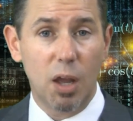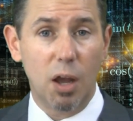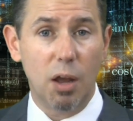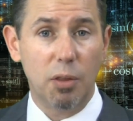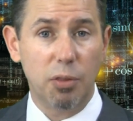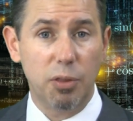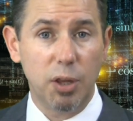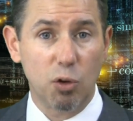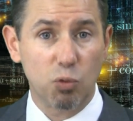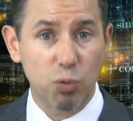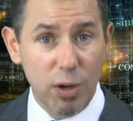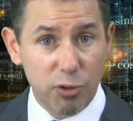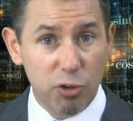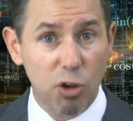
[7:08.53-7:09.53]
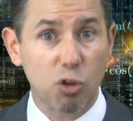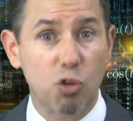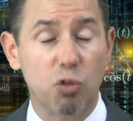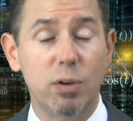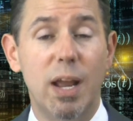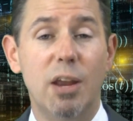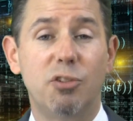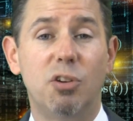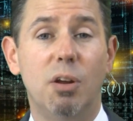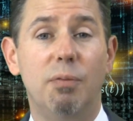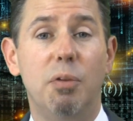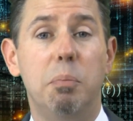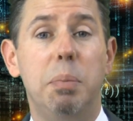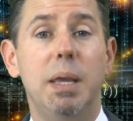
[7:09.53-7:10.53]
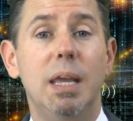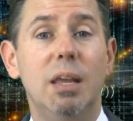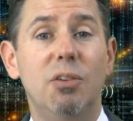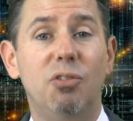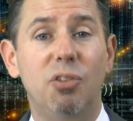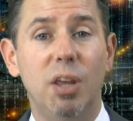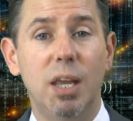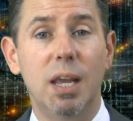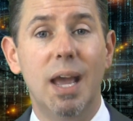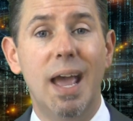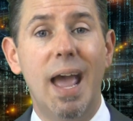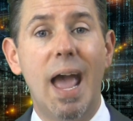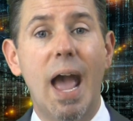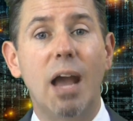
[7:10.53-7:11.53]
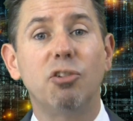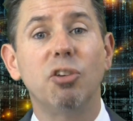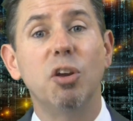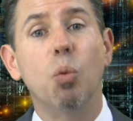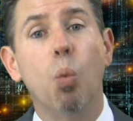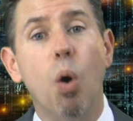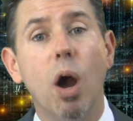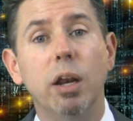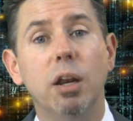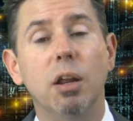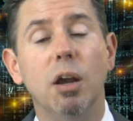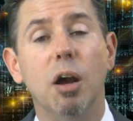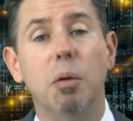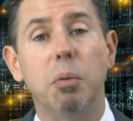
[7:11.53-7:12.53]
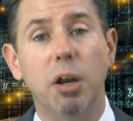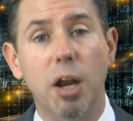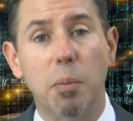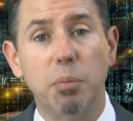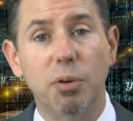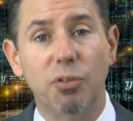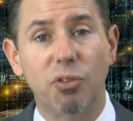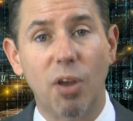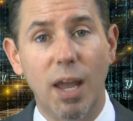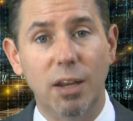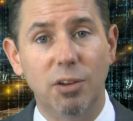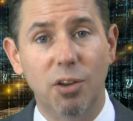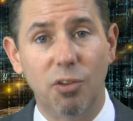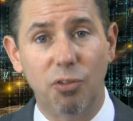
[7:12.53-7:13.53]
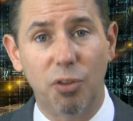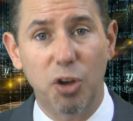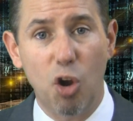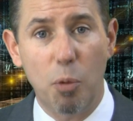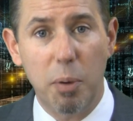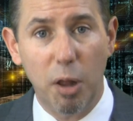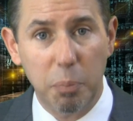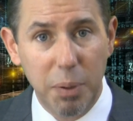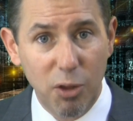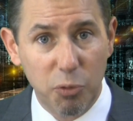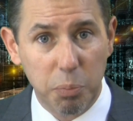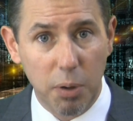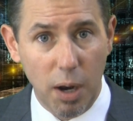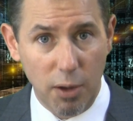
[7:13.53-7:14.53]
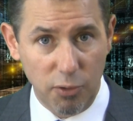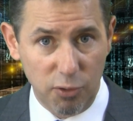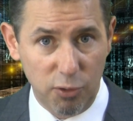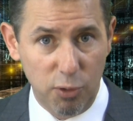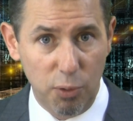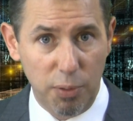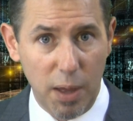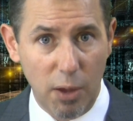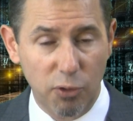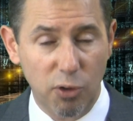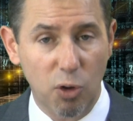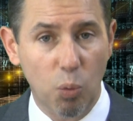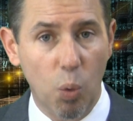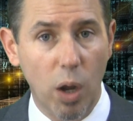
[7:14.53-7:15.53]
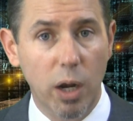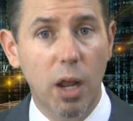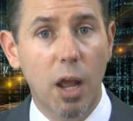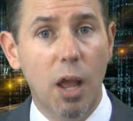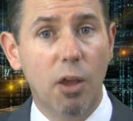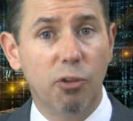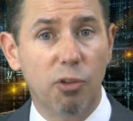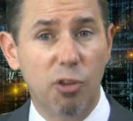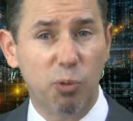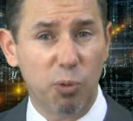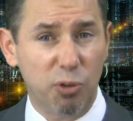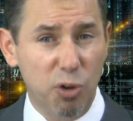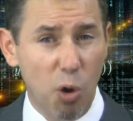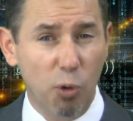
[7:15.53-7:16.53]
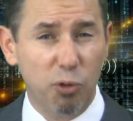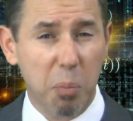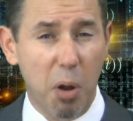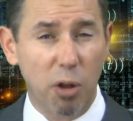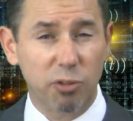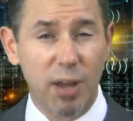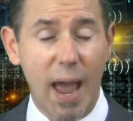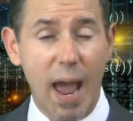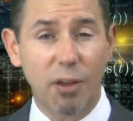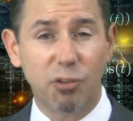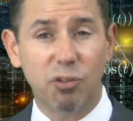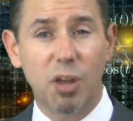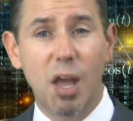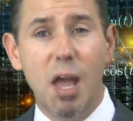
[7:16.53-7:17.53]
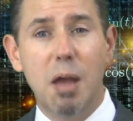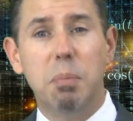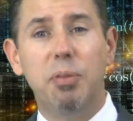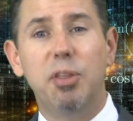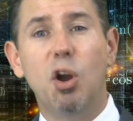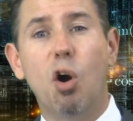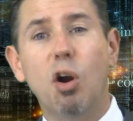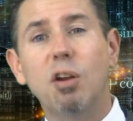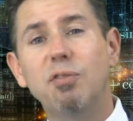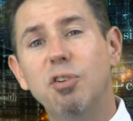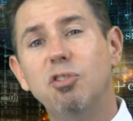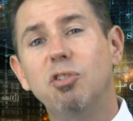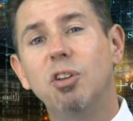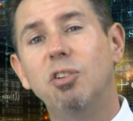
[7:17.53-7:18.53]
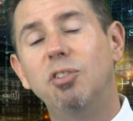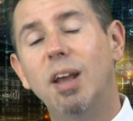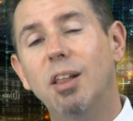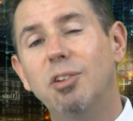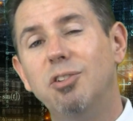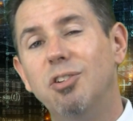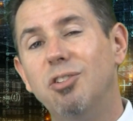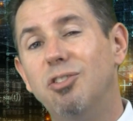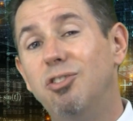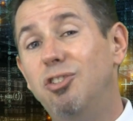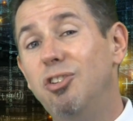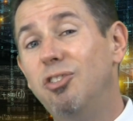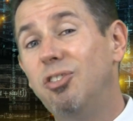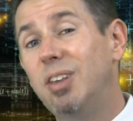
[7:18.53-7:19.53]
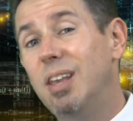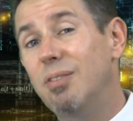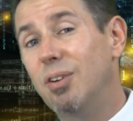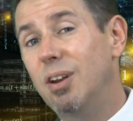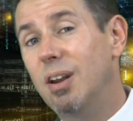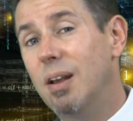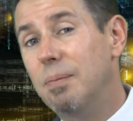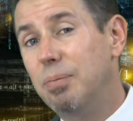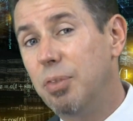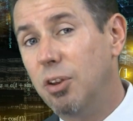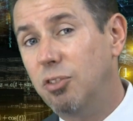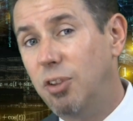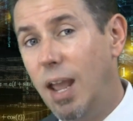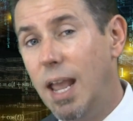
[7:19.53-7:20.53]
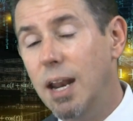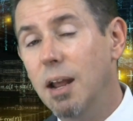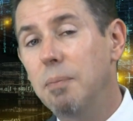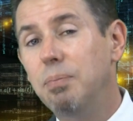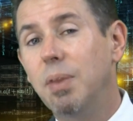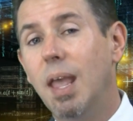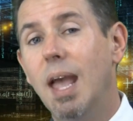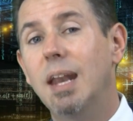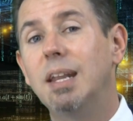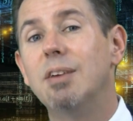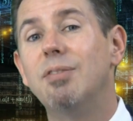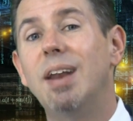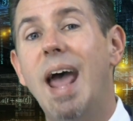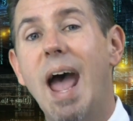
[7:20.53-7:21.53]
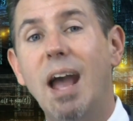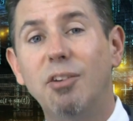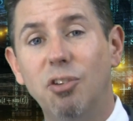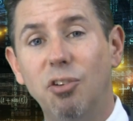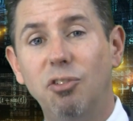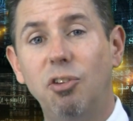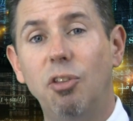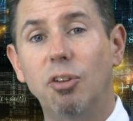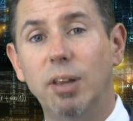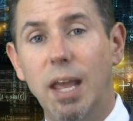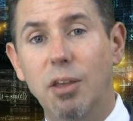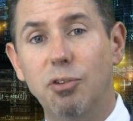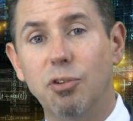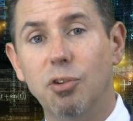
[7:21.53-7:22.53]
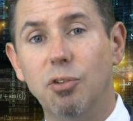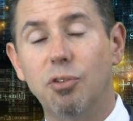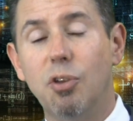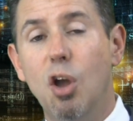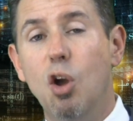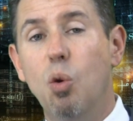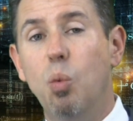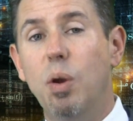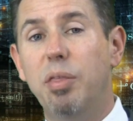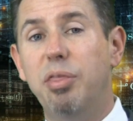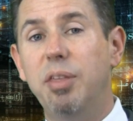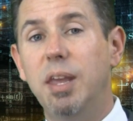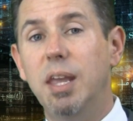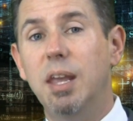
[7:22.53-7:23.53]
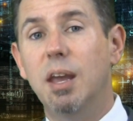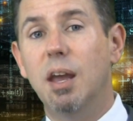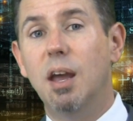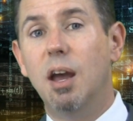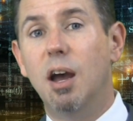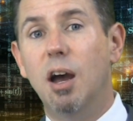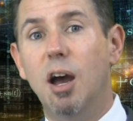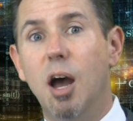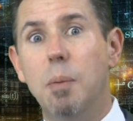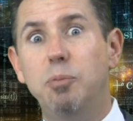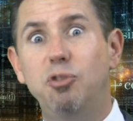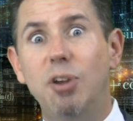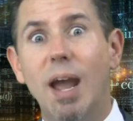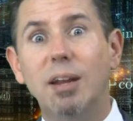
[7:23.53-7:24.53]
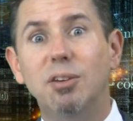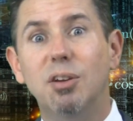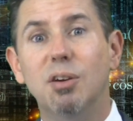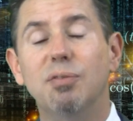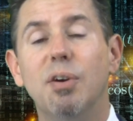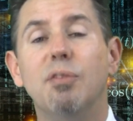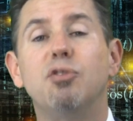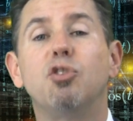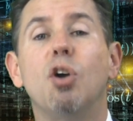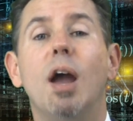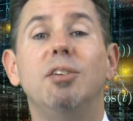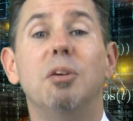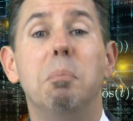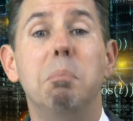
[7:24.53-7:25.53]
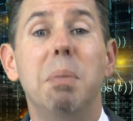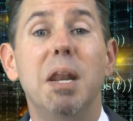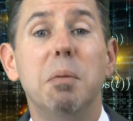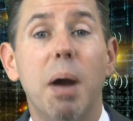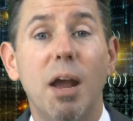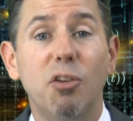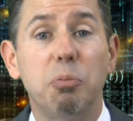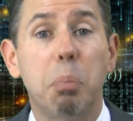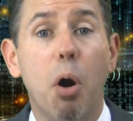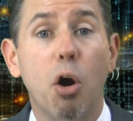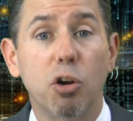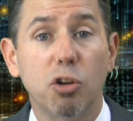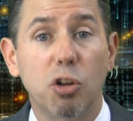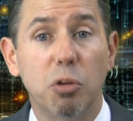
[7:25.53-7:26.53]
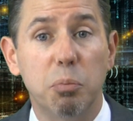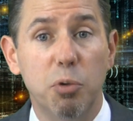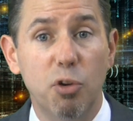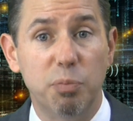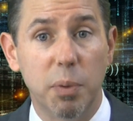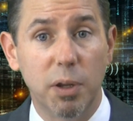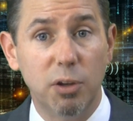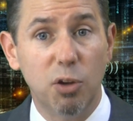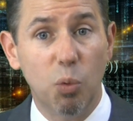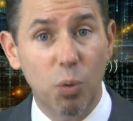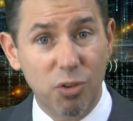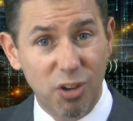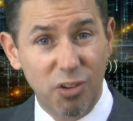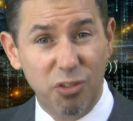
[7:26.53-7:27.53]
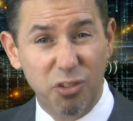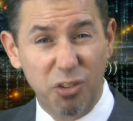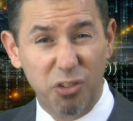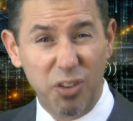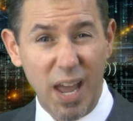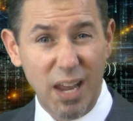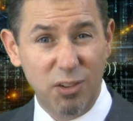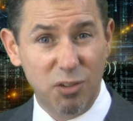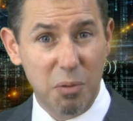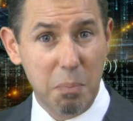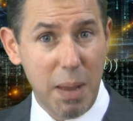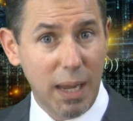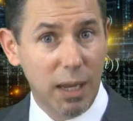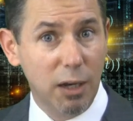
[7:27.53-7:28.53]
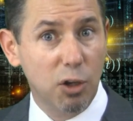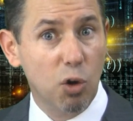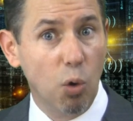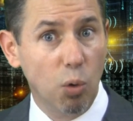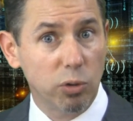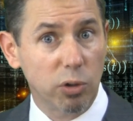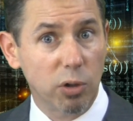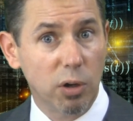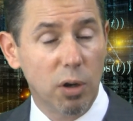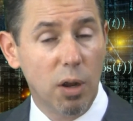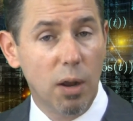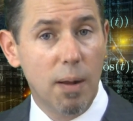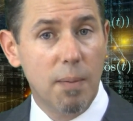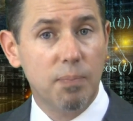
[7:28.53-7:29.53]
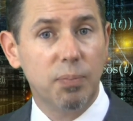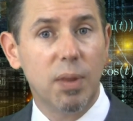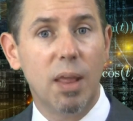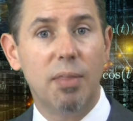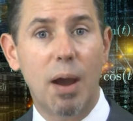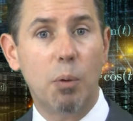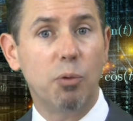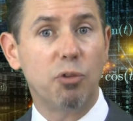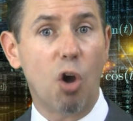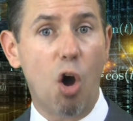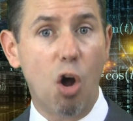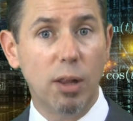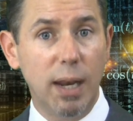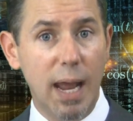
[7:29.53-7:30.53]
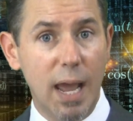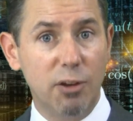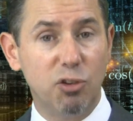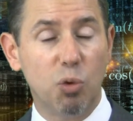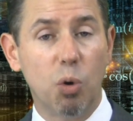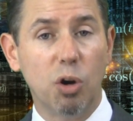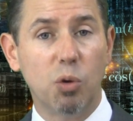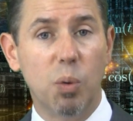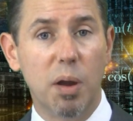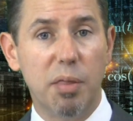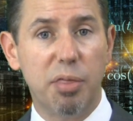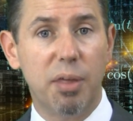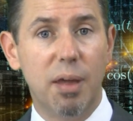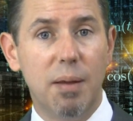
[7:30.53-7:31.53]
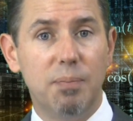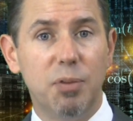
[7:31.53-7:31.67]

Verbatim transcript: Uh, the original creation of the BEC actually won uh, a number of scientists the Nobel Peace Prize in 2001. So this was no small task. But the artificial intelligence, just given the data and given access to the lasers with the uh, objective of trying to minimize particle movement, which is to say to make it colder, that was all it had to work with.